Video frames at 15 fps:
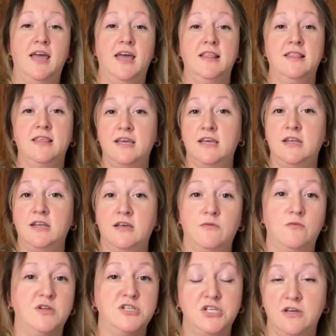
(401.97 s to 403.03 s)
And then
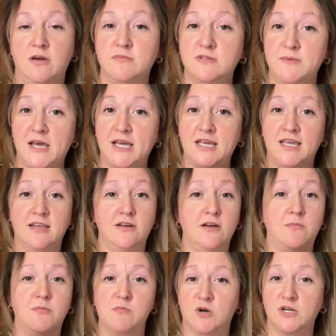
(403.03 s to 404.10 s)
when she comes back, hit a
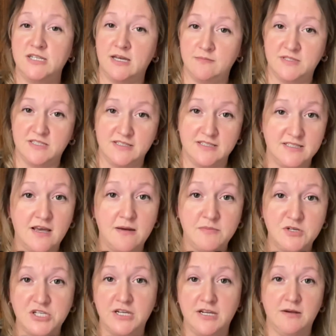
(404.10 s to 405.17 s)
couple more times on the slot
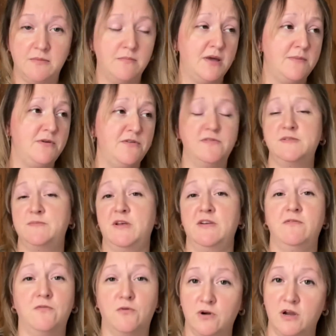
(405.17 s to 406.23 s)
machine. Maybe you've
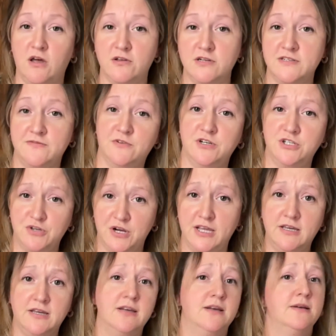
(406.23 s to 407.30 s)
spent $4 for a
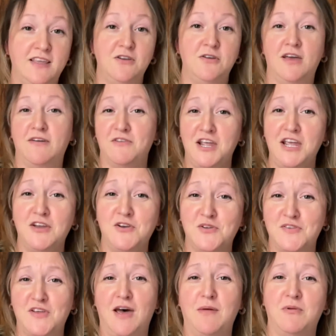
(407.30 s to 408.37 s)
drink, and then you have your handle,
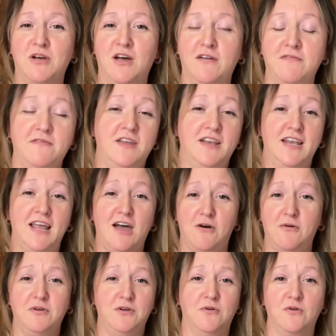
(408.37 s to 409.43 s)
top it off, and
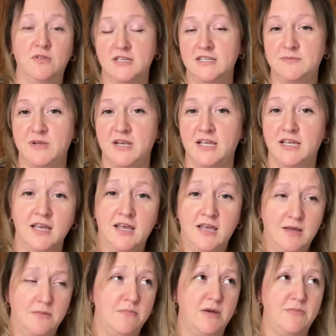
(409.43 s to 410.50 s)
now you're only spending
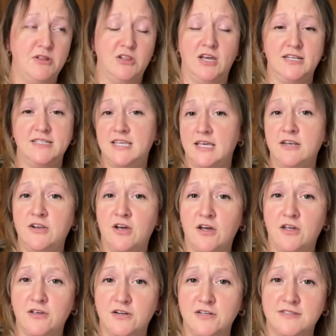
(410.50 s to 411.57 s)
maybe like
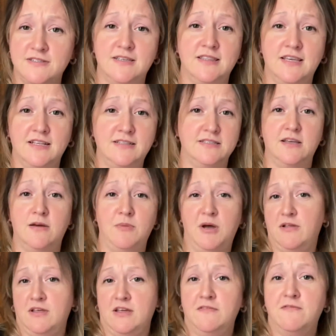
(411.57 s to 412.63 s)
$10, and that's
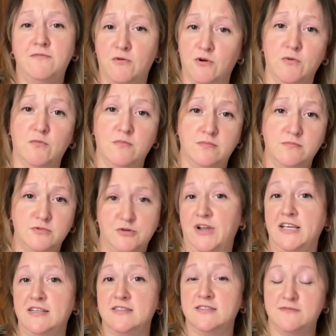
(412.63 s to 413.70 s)
about like 4
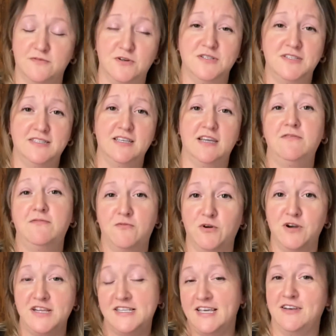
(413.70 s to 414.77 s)
drinks versus like
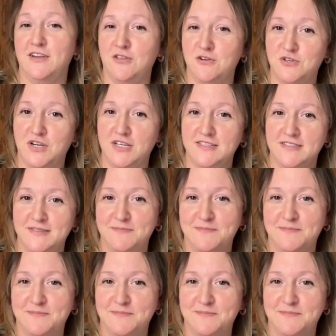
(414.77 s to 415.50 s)
40 $10 drinks.